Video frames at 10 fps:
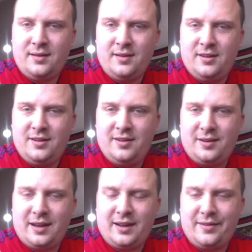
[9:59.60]
I'm
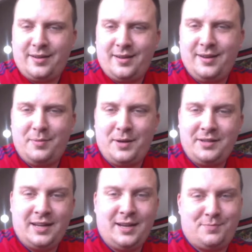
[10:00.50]
getting
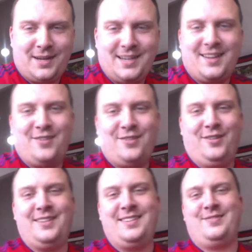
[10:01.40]
it's been that
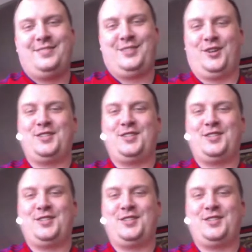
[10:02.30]
long, John,